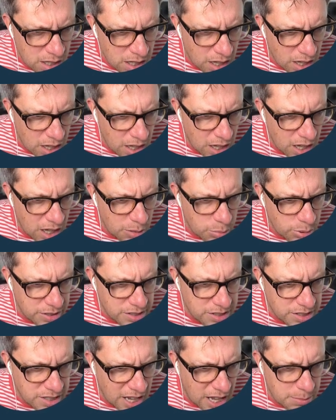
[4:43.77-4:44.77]

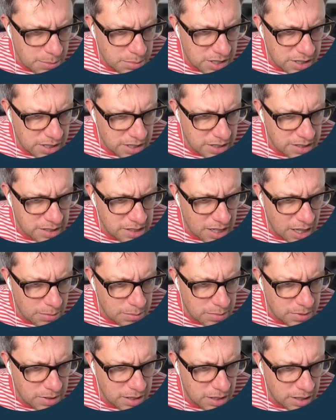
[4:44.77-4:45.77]
Press tab to accept
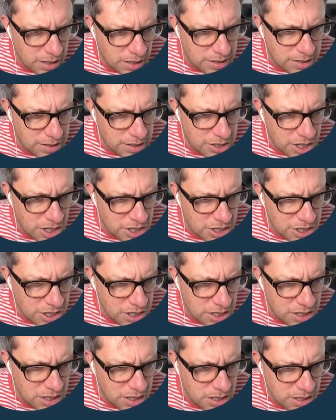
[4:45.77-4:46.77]
the
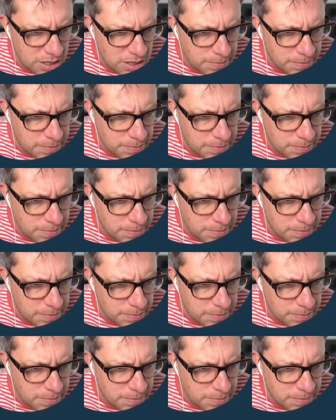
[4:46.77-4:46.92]
suggestion.